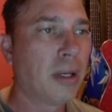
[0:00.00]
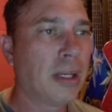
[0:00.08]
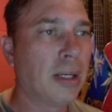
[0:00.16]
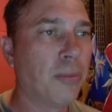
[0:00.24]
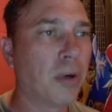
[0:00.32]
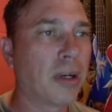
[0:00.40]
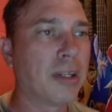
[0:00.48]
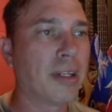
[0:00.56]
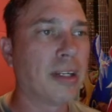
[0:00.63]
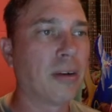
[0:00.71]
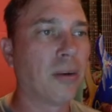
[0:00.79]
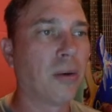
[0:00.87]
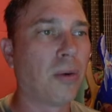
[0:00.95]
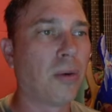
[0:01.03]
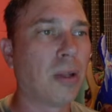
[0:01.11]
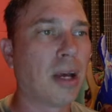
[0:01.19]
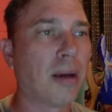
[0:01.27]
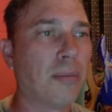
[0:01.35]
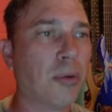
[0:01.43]
He wanted to hear a whole
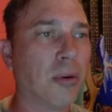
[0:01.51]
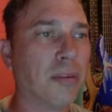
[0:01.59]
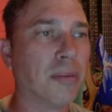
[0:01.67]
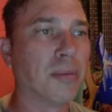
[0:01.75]
lot more of